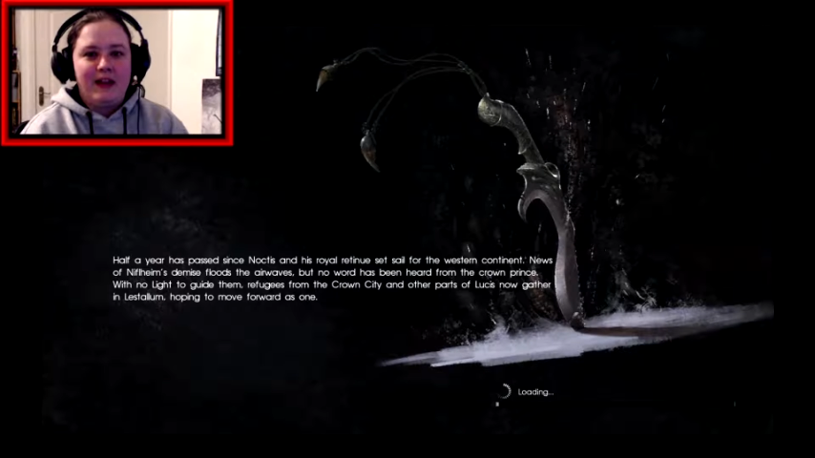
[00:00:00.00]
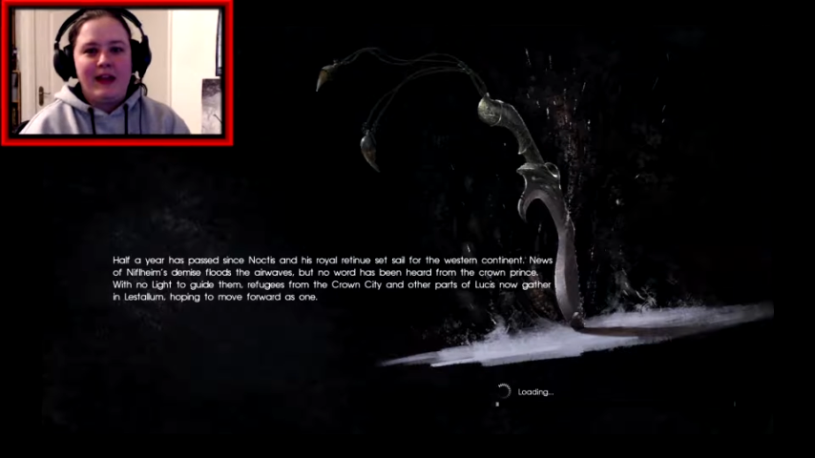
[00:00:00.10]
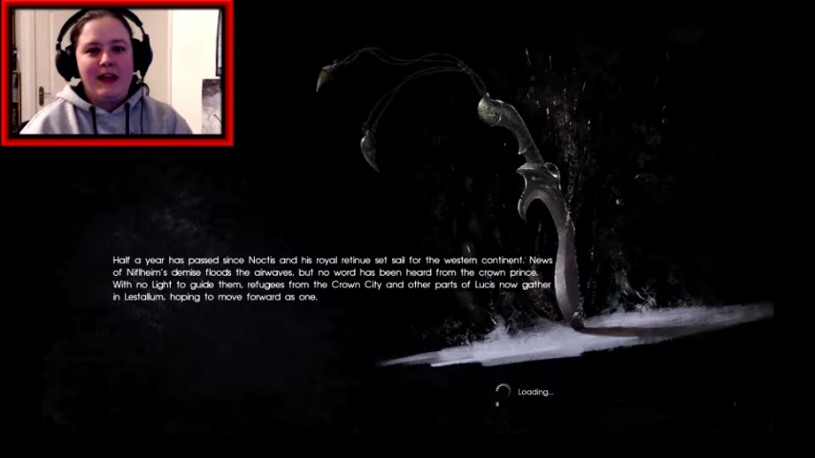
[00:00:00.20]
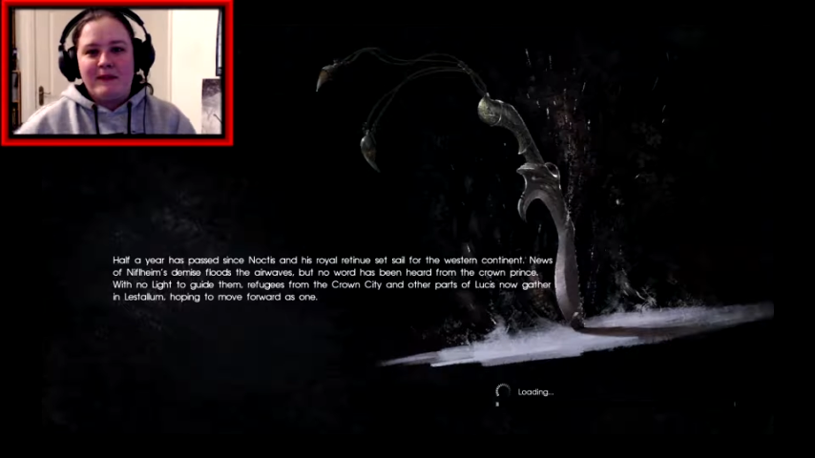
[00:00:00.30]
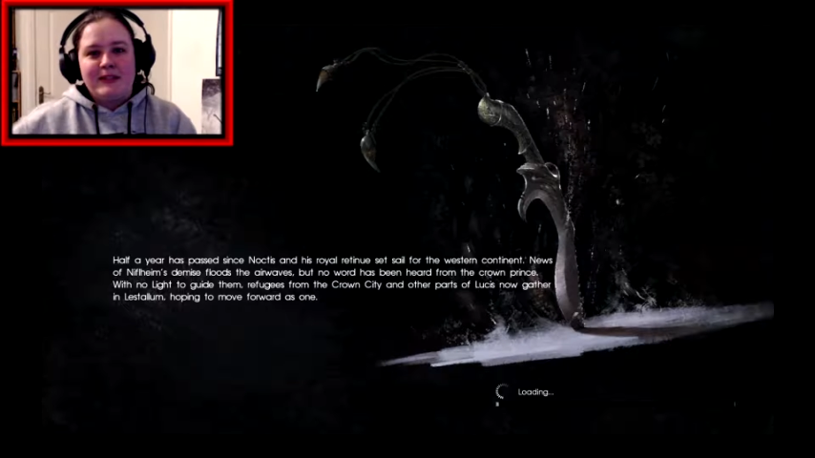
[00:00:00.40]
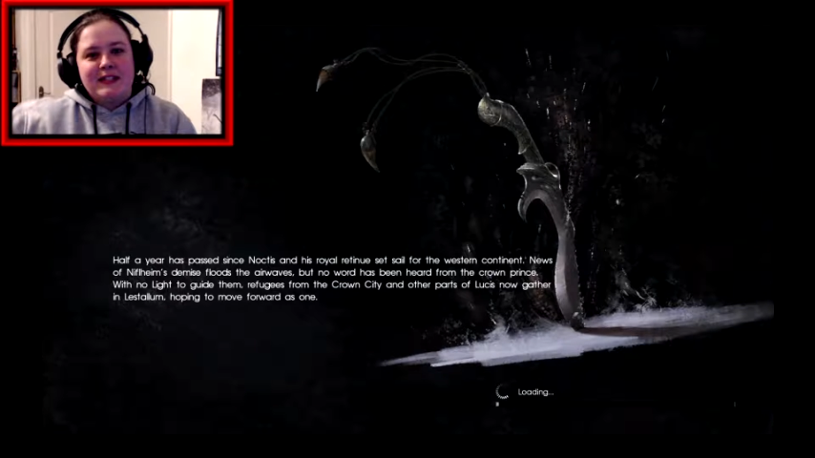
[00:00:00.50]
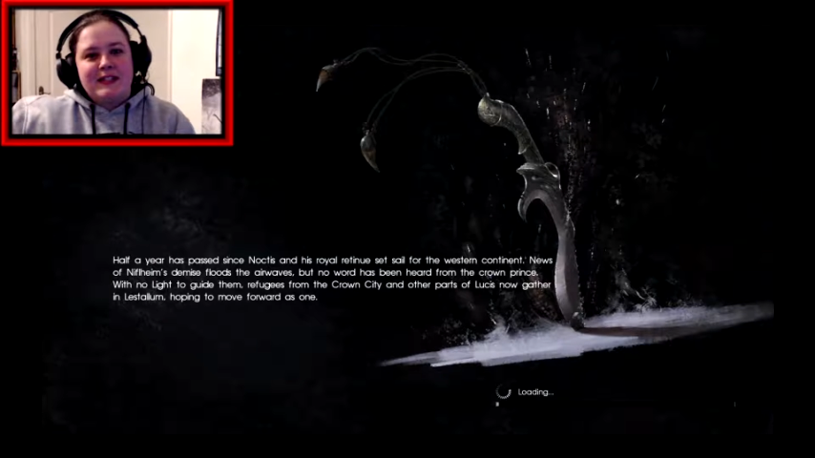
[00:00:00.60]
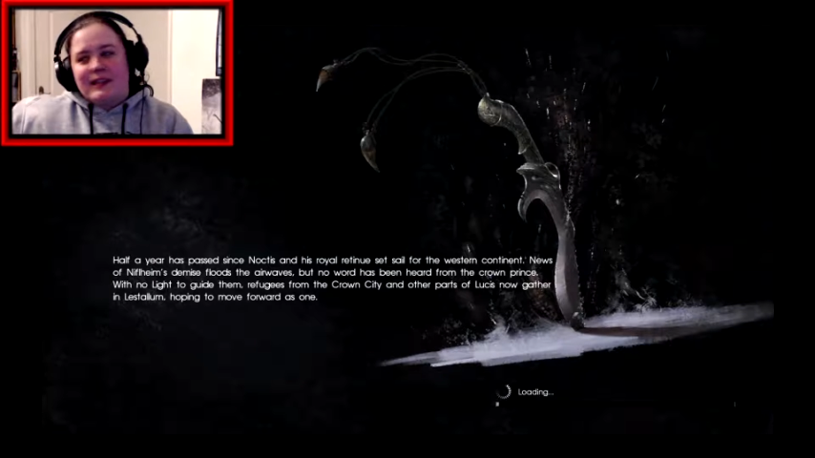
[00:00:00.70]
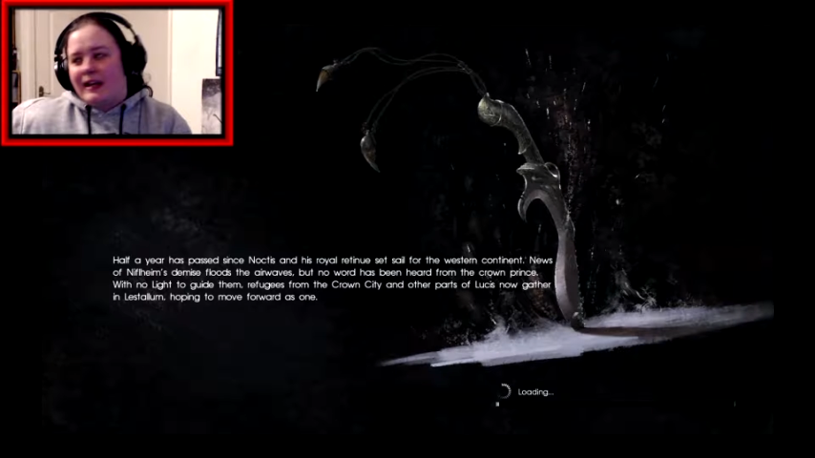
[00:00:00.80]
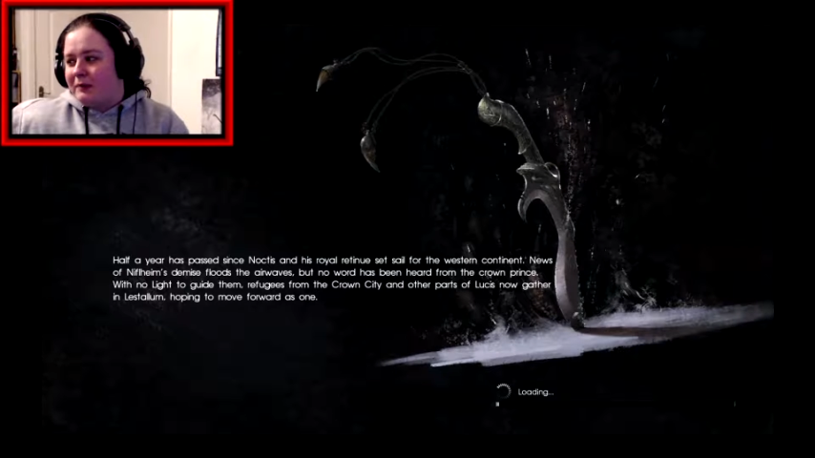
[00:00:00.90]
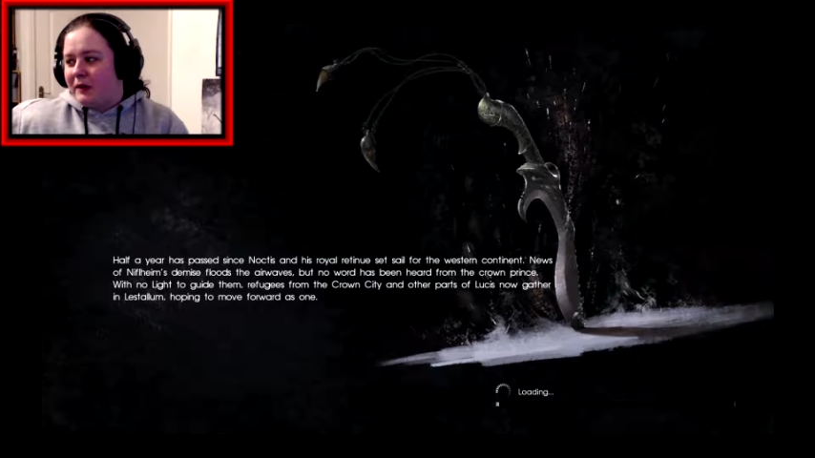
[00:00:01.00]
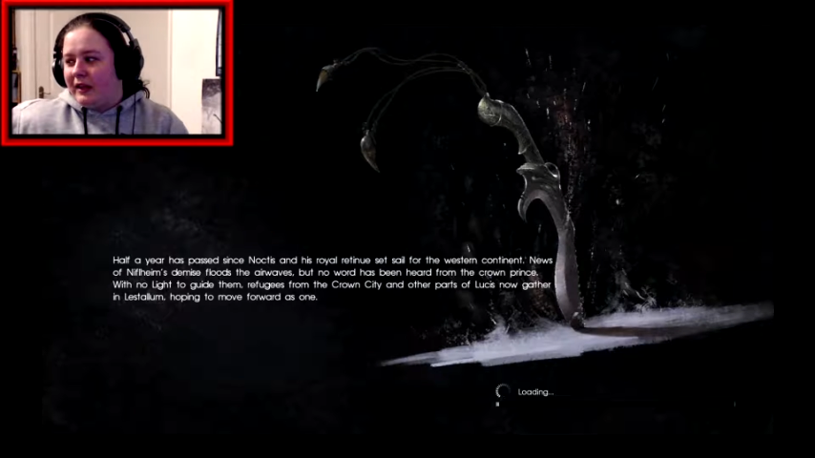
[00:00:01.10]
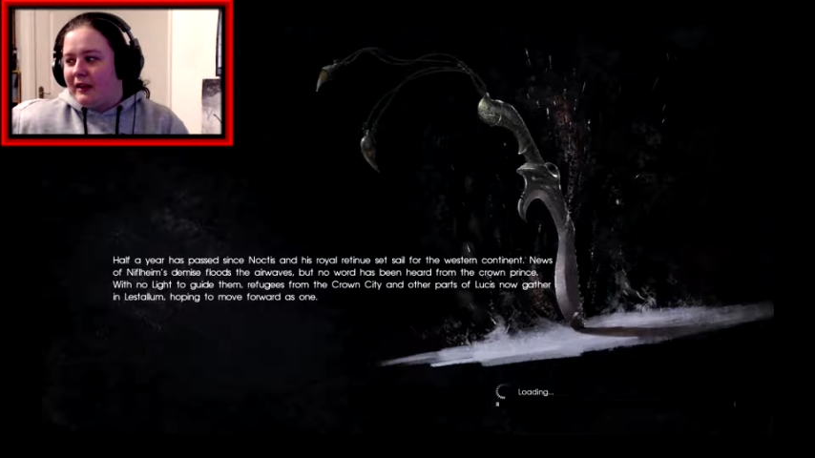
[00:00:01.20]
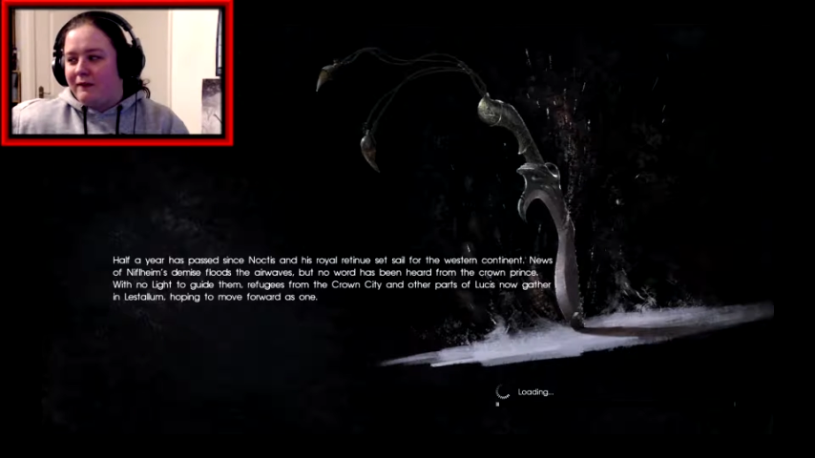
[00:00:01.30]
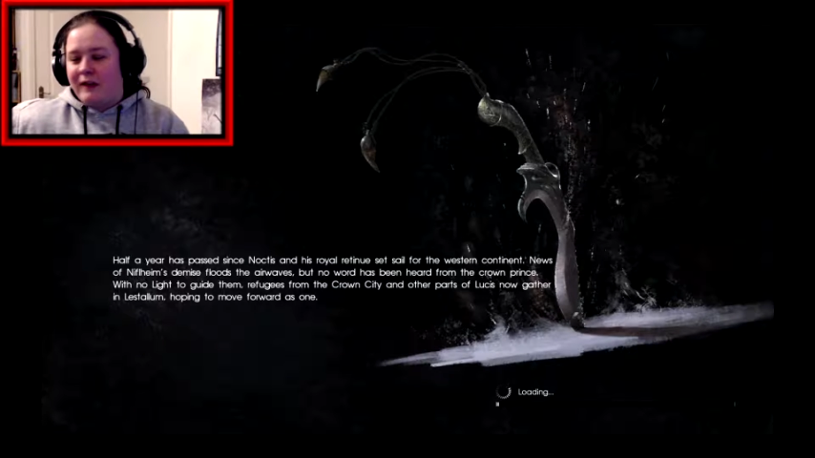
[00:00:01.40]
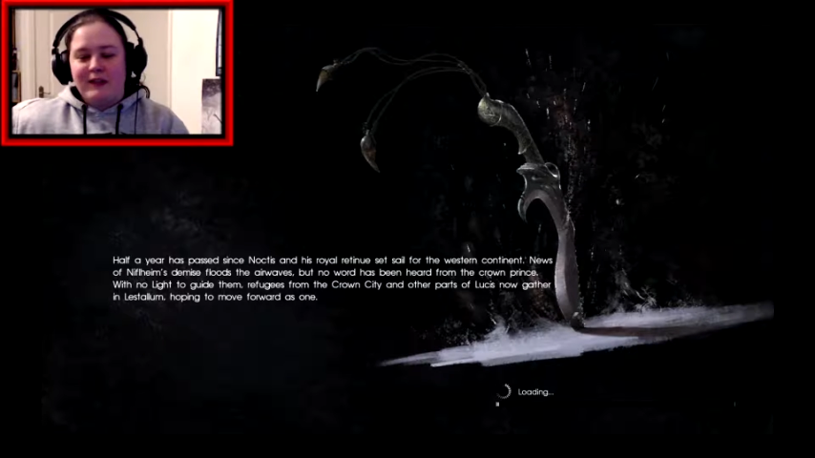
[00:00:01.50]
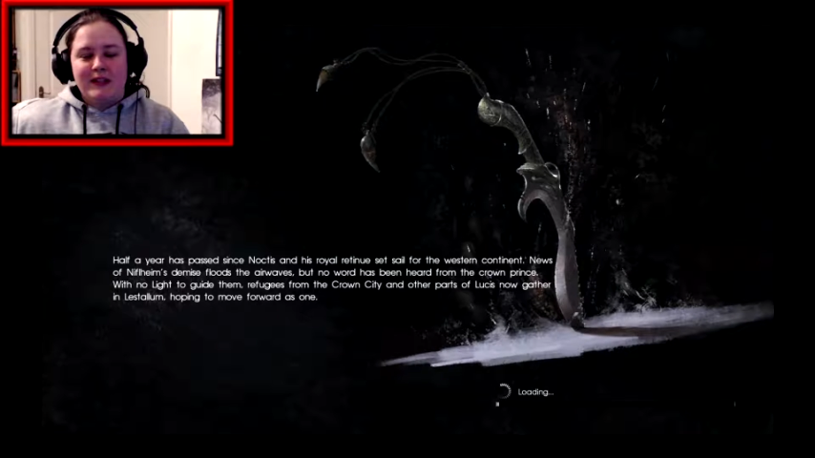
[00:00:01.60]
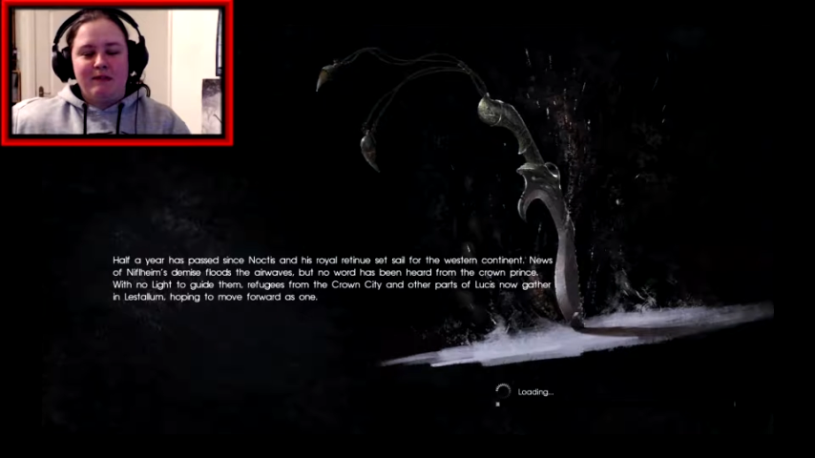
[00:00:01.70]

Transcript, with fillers: ever since I started playing Final Fantasy